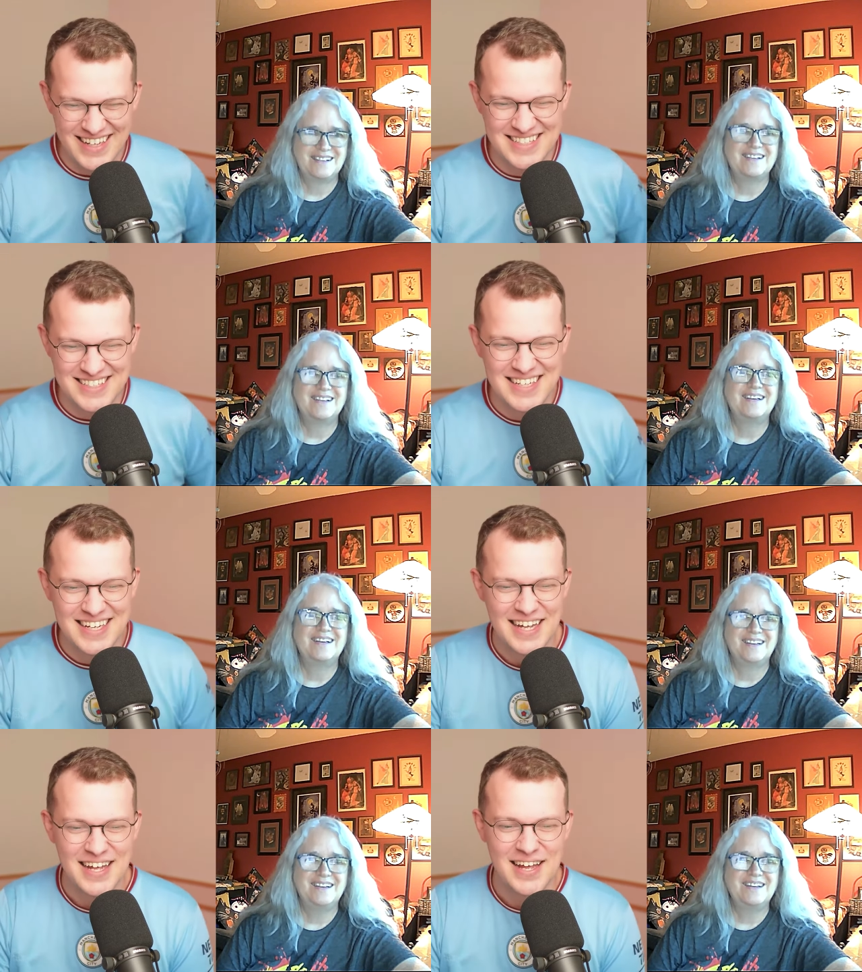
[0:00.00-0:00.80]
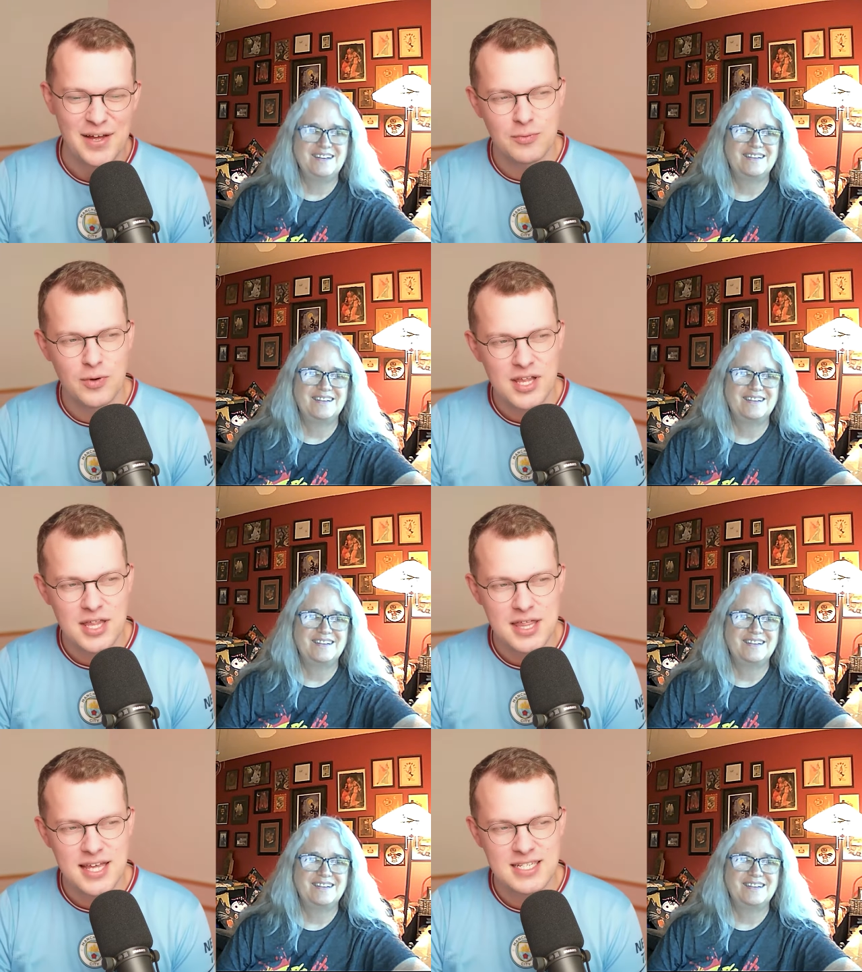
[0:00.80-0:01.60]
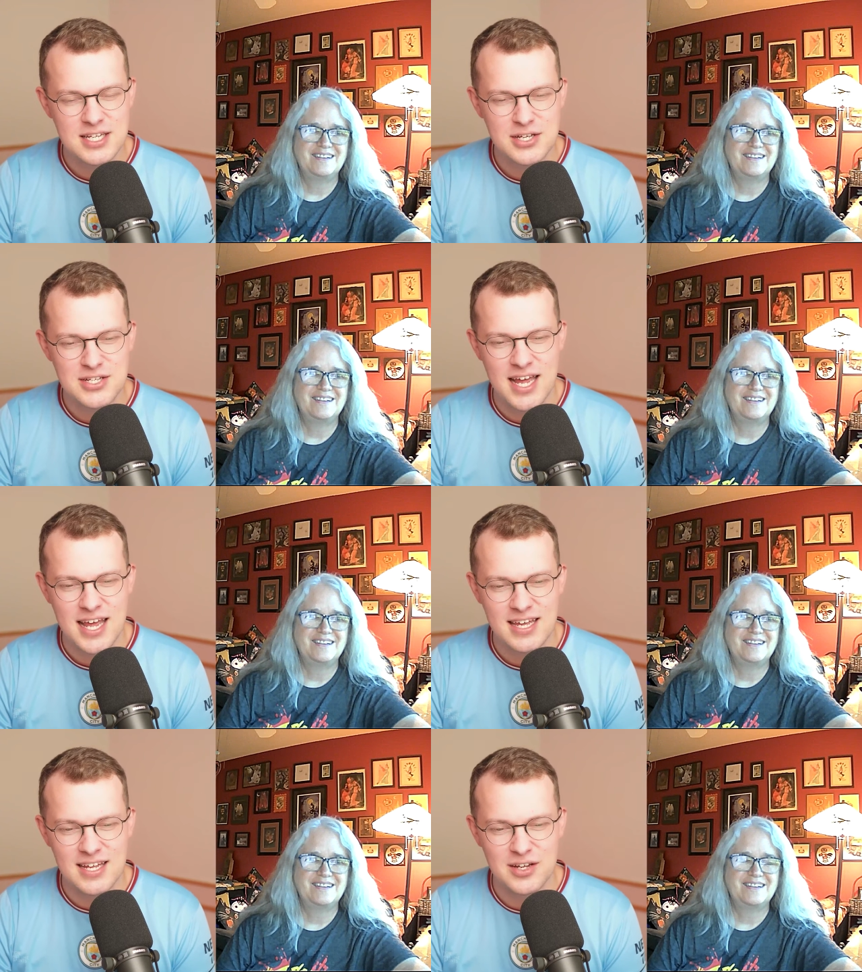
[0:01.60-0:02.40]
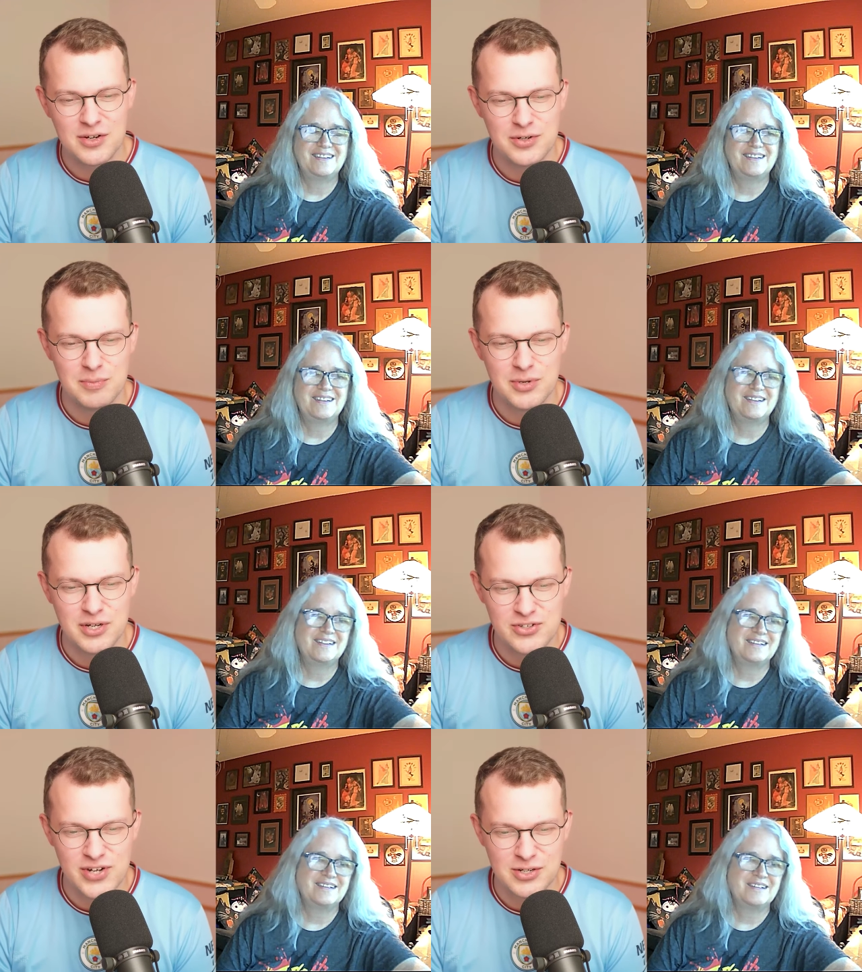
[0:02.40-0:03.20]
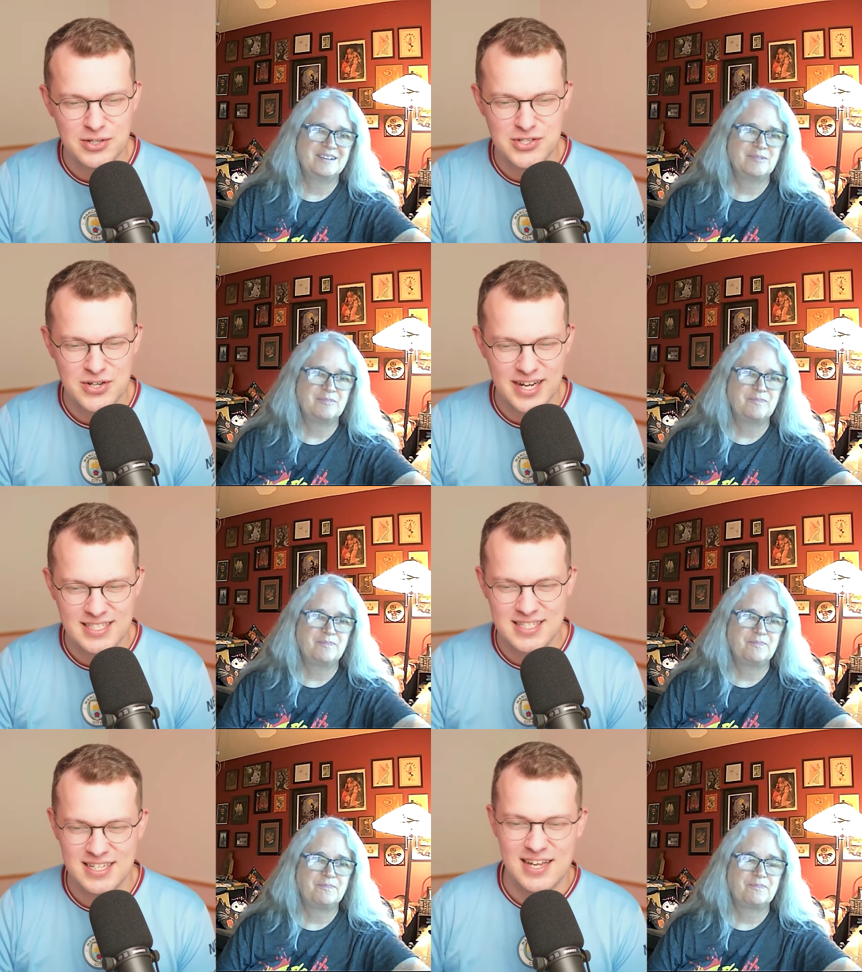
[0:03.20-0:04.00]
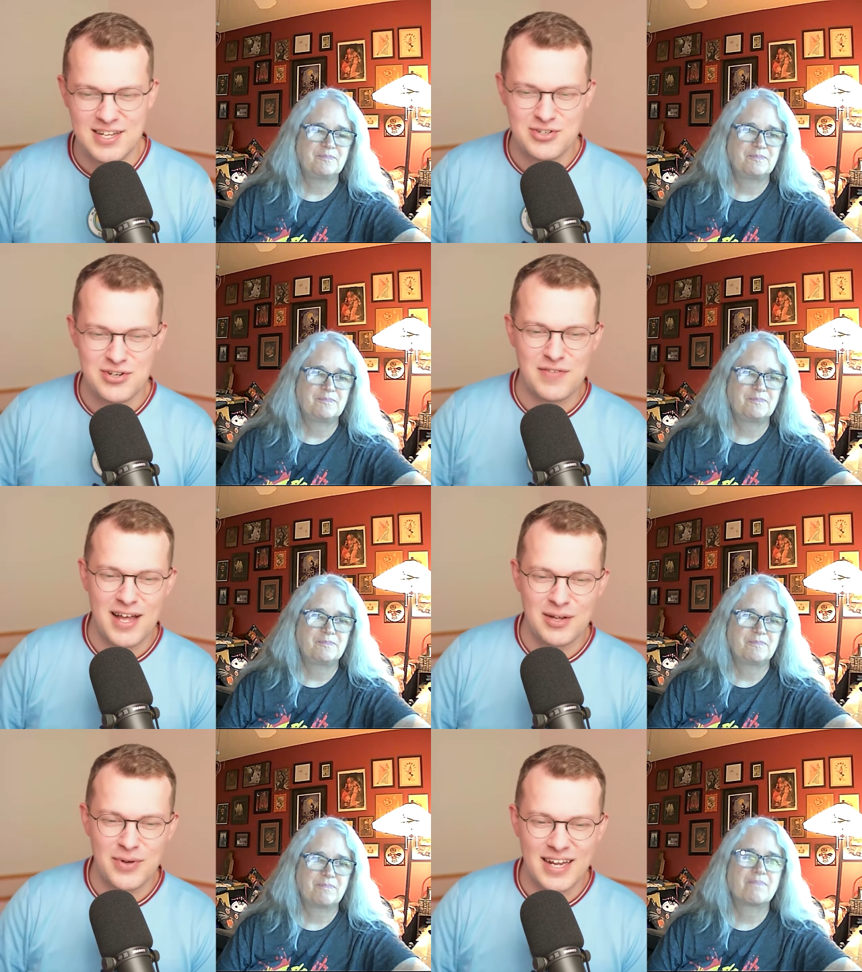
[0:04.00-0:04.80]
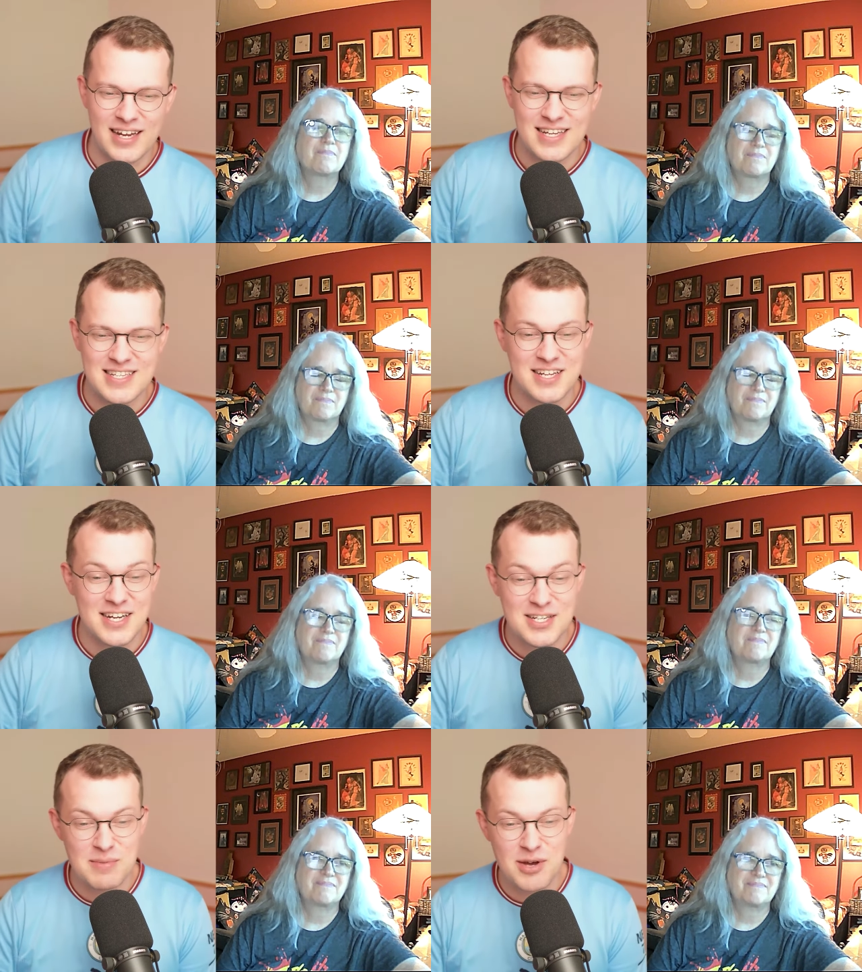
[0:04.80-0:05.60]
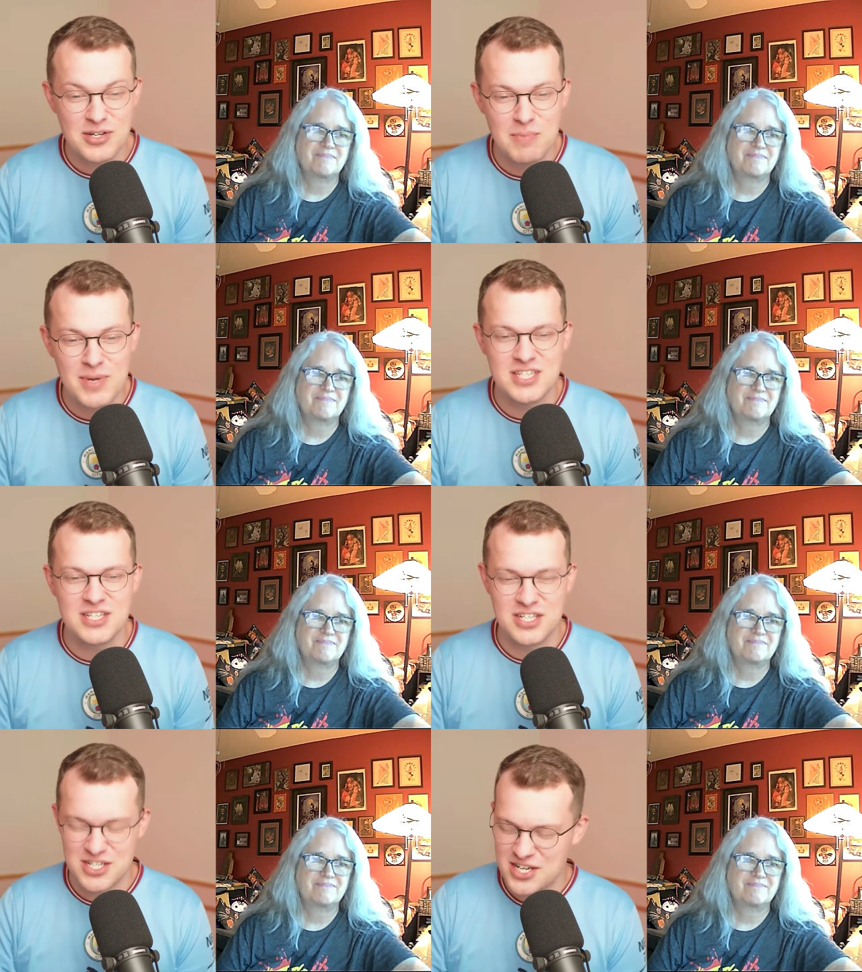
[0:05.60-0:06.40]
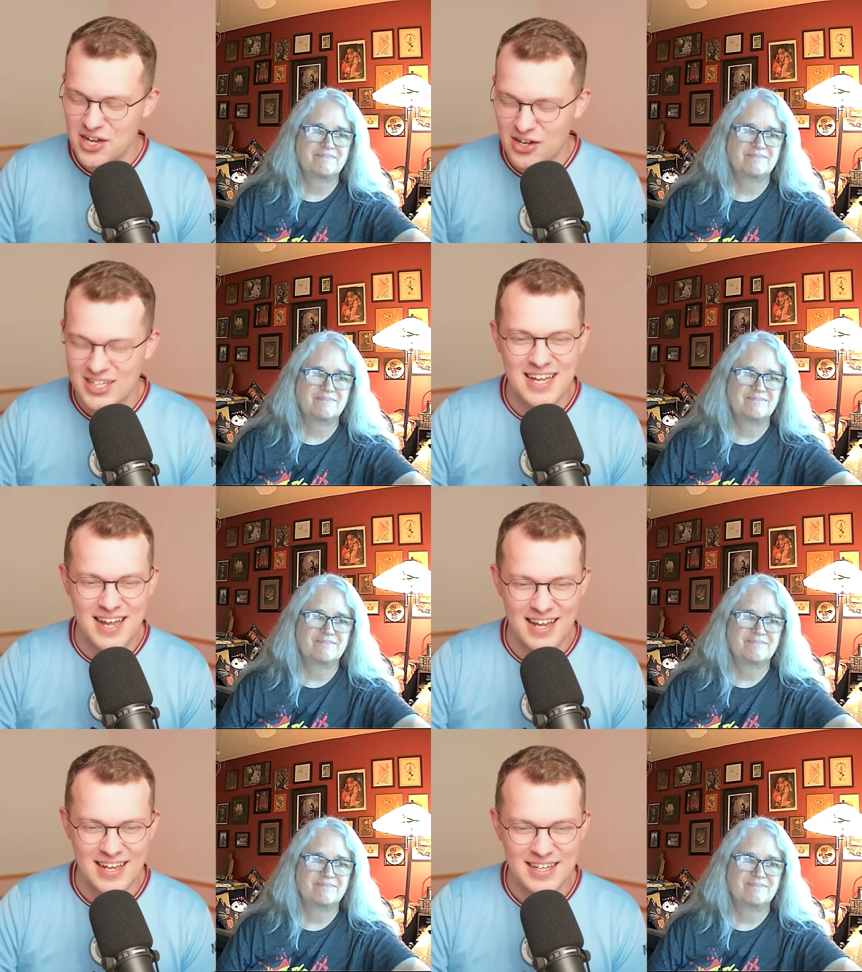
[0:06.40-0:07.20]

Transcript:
Speaker 1: and one of the things that you say in your book Trick or Treat: A History of Halloween is that it's the most misunderstood holiday.